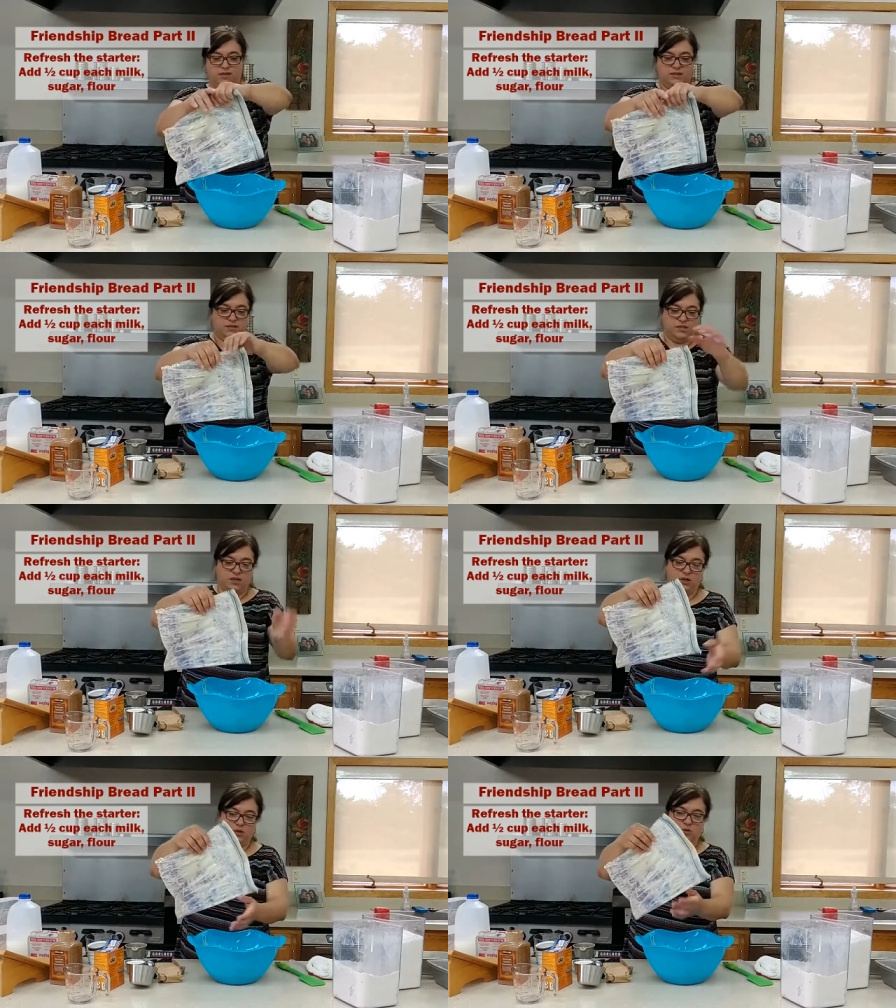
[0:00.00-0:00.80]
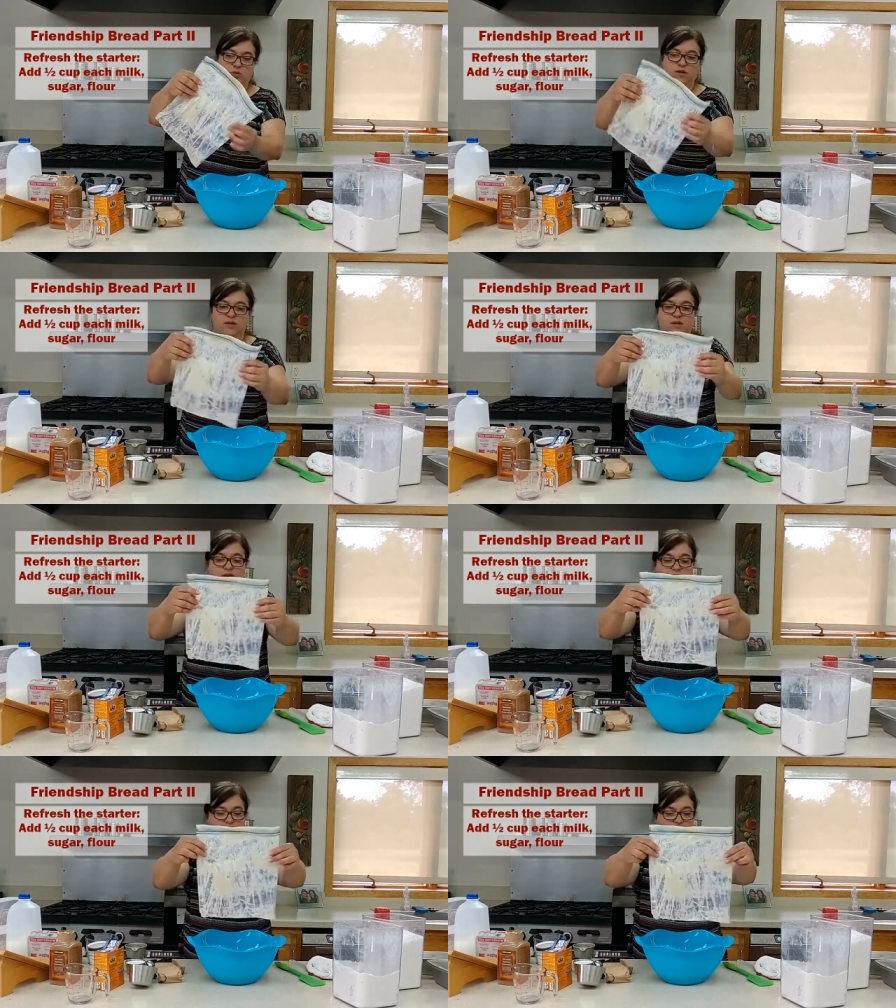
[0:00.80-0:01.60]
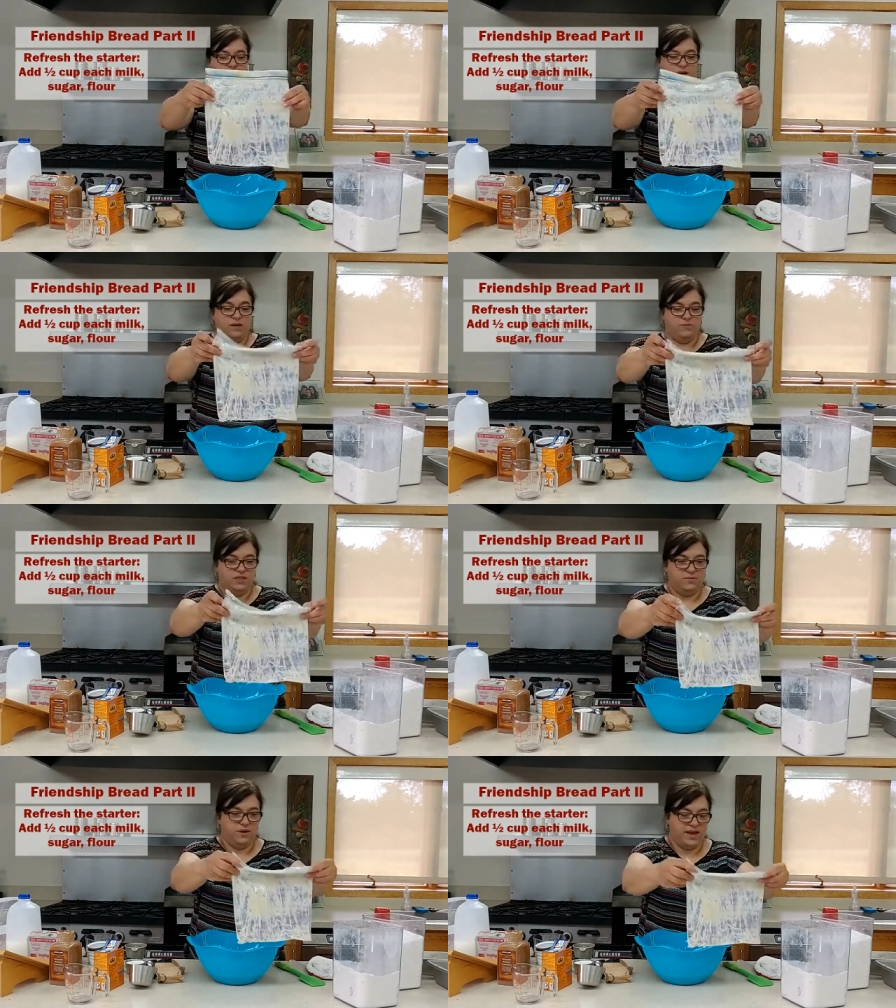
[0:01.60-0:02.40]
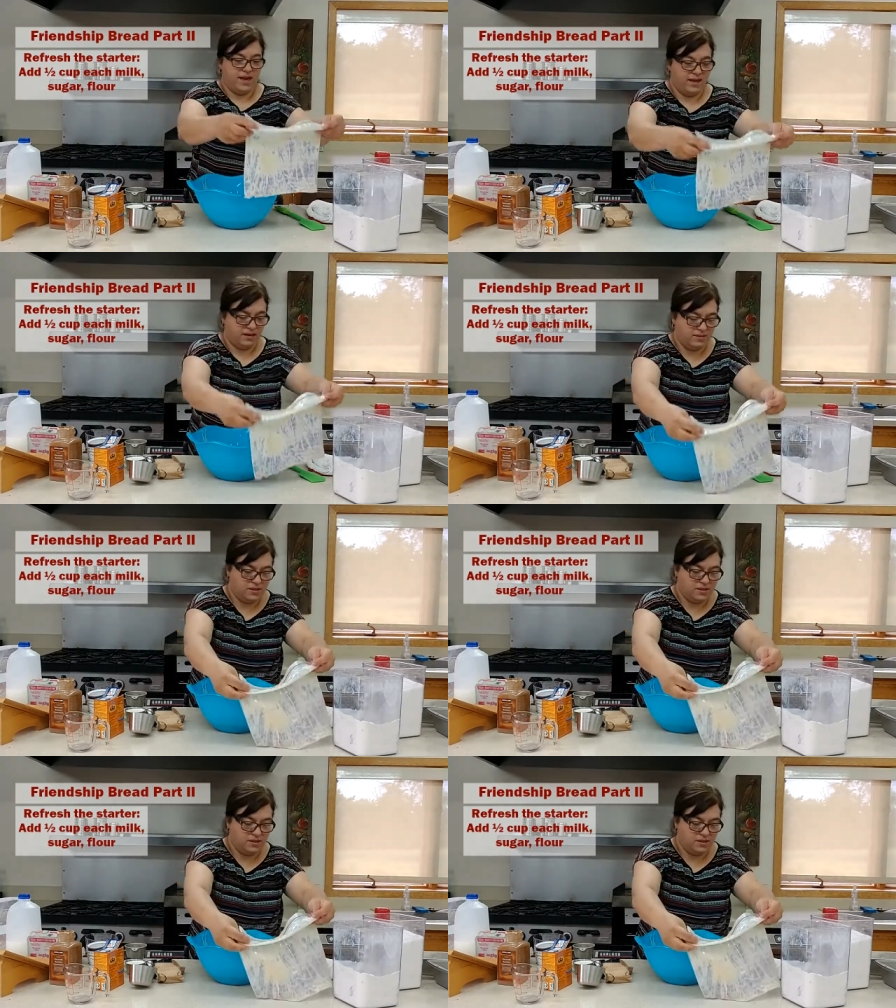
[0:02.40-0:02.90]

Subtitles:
So there's our empty bag.